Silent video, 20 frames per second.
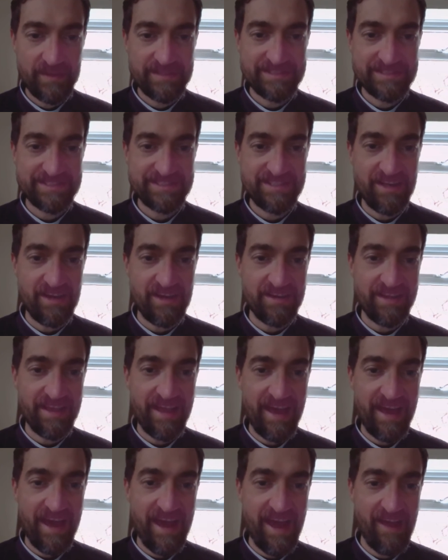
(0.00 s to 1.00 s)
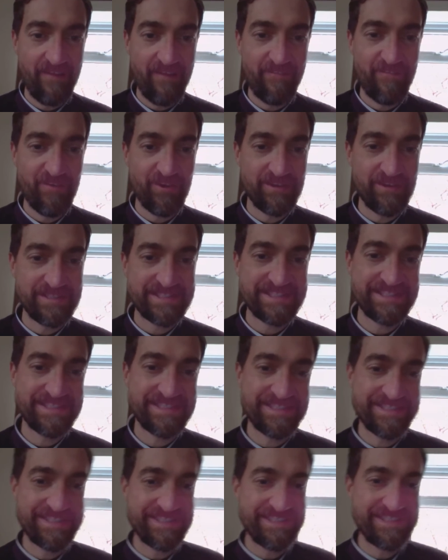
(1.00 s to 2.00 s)
Starting at verse
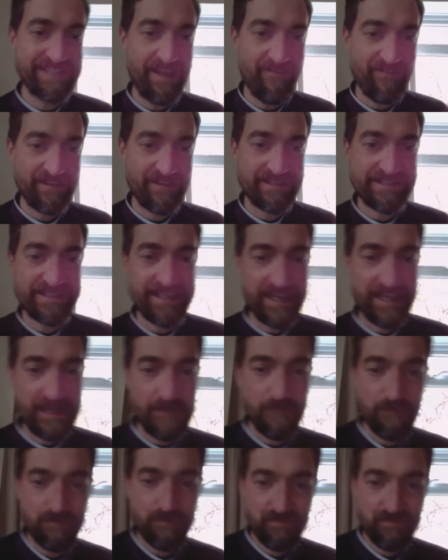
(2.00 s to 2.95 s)
70,